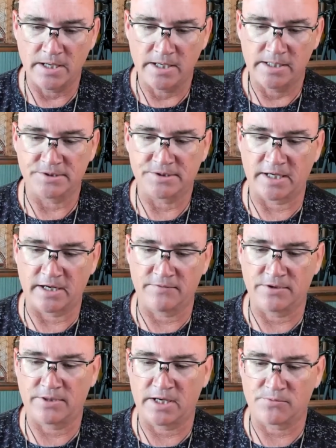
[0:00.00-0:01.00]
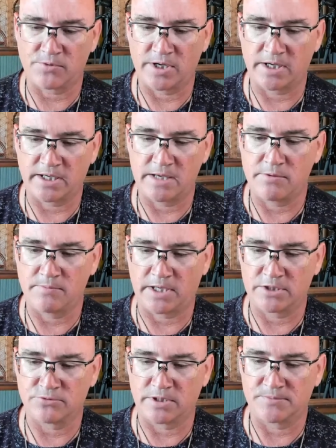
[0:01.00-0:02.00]
Is everything ring keeping my
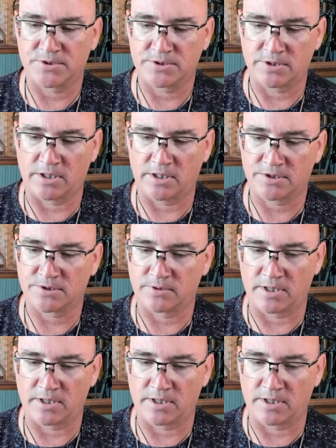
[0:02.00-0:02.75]
dreams dark so